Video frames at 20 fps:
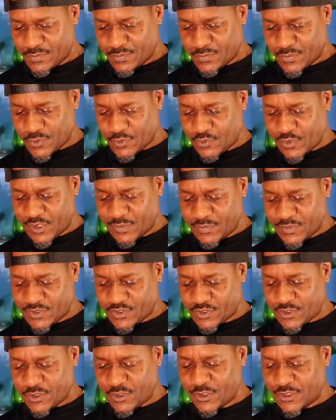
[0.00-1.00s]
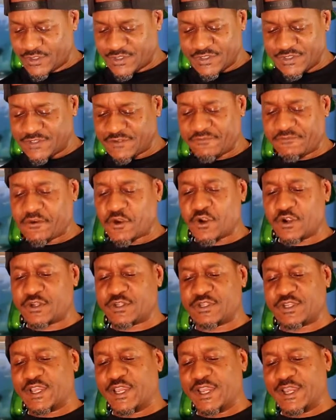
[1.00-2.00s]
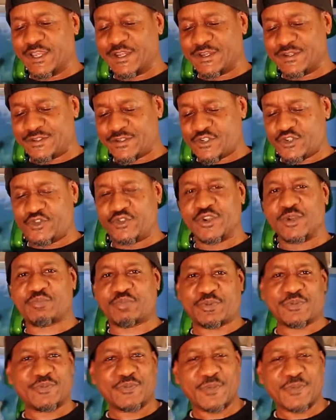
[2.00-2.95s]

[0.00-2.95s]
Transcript: The great Mr. Larson's Far Side strip.